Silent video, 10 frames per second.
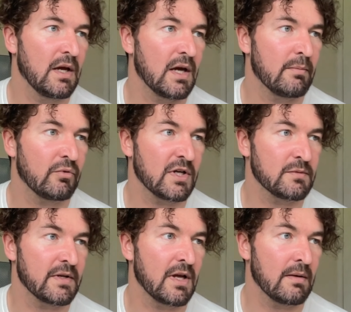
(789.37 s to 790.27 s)
Price
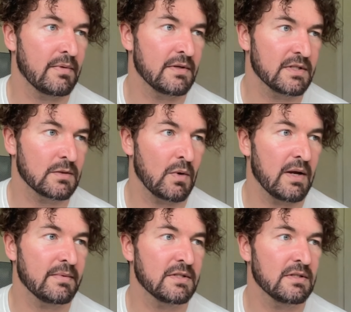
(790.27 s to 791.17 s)
went up,
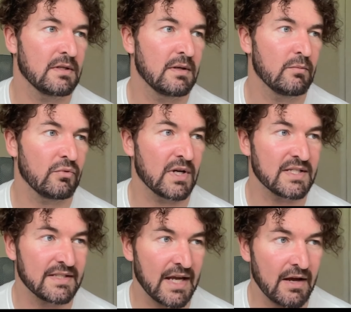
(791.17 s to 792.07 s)
swept,
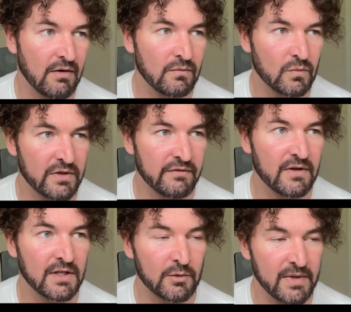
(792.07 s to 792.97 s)
pressed down with a
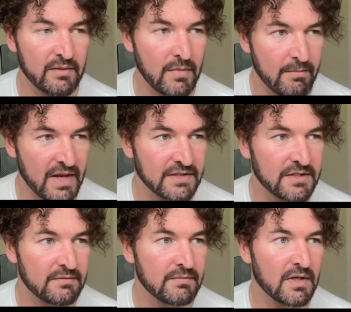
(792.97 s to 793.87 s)
little bit of
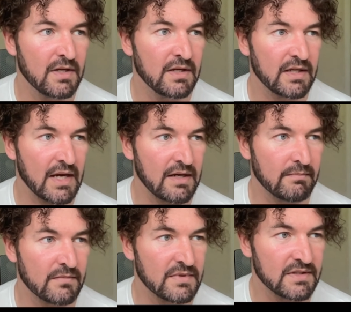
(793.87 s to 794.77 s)
momentum,
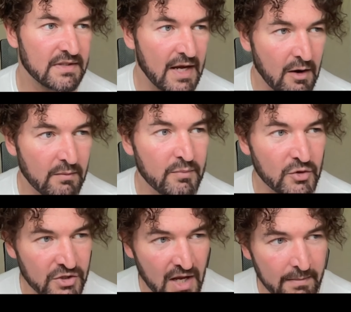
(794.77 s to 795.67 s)
came down,
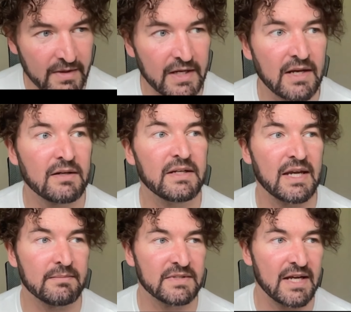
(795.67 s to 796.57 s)
pushed up again,
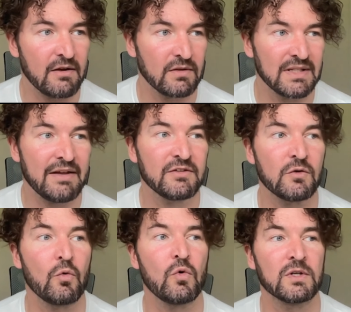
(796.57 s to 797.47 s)
came down, left
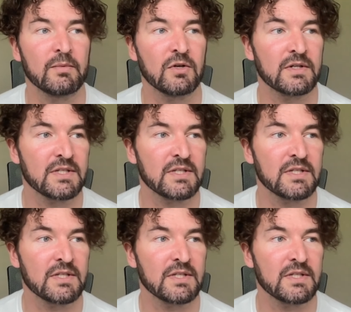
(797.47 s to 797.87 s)
an order block.